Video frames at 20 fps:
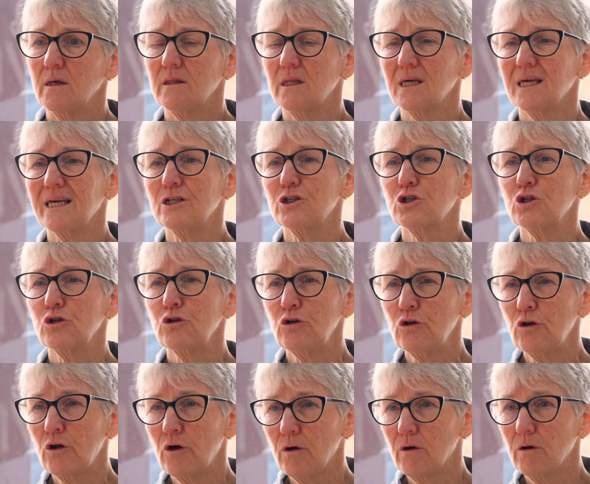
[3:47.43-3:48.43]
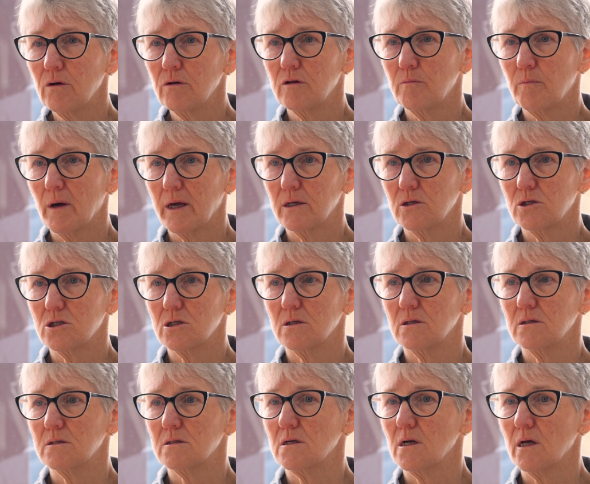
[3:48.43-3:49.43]
They get to know the
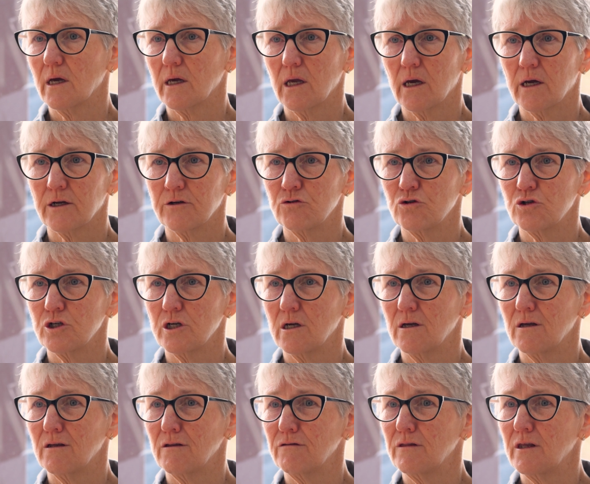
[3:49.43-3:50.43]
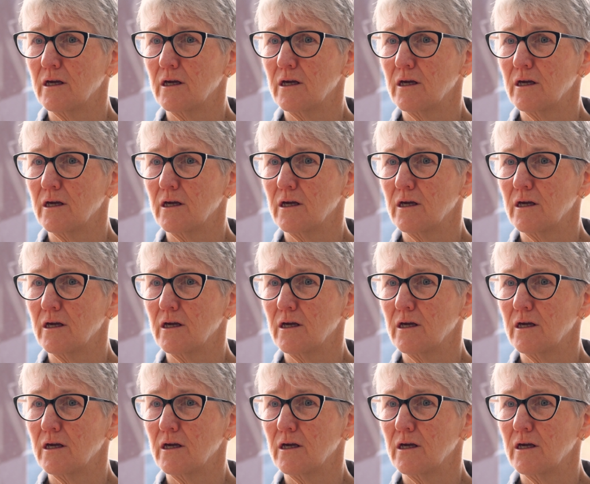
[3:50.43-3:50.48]
patients like Andrea,